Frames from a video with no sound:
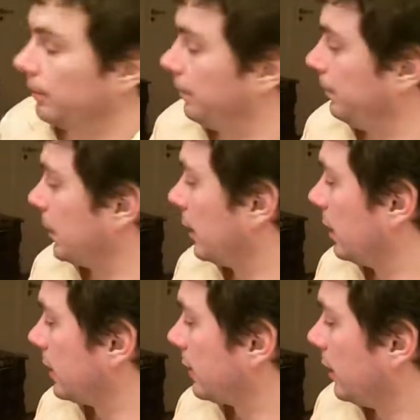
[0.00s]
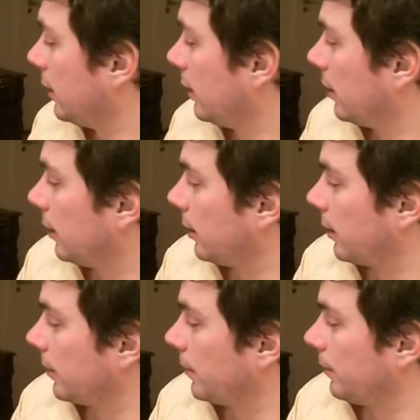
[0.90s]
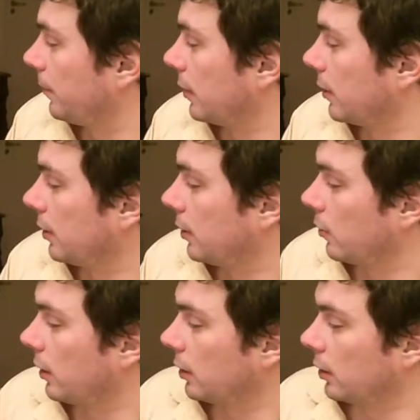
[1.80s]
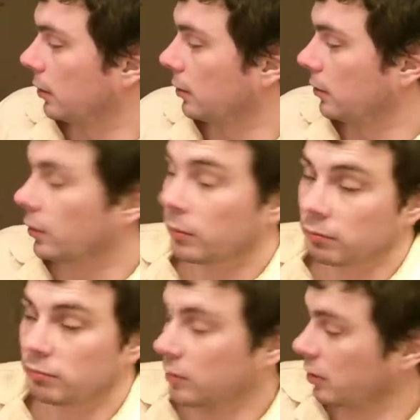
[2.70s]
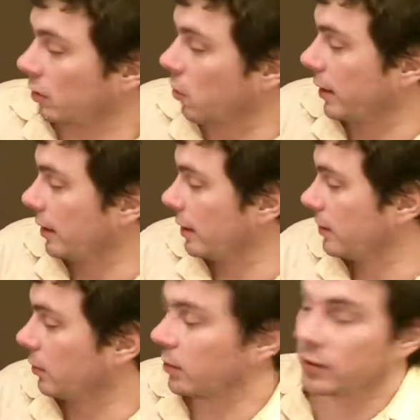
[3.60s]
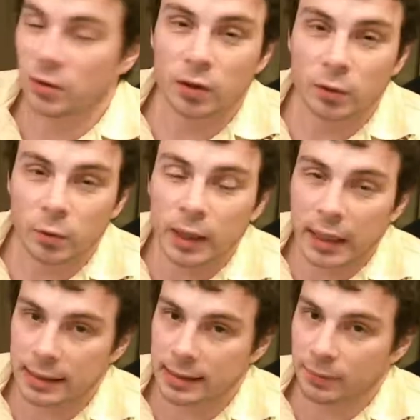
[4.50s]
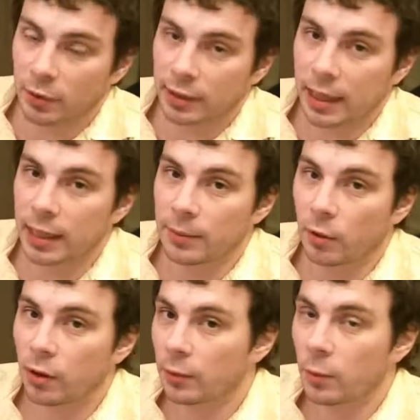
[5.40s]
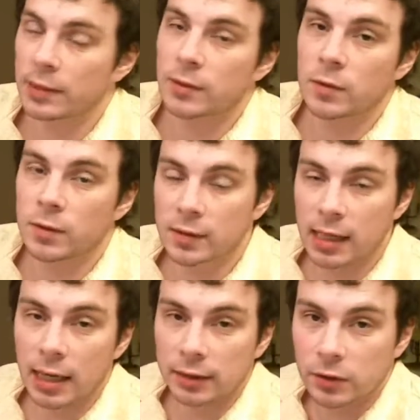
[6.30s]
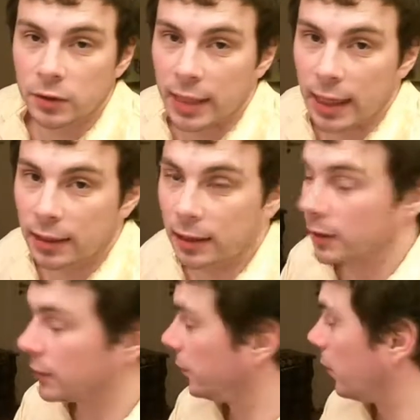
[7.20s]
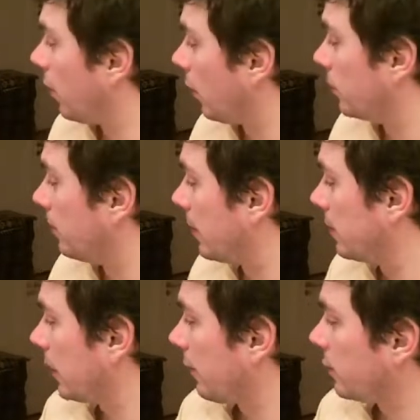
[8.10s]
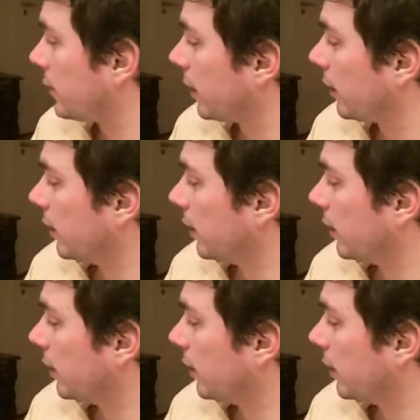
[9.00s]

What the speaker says: It is well, quite easy because you're not doing at this point anymore. Once you selected your deck, it's full automatic, everything.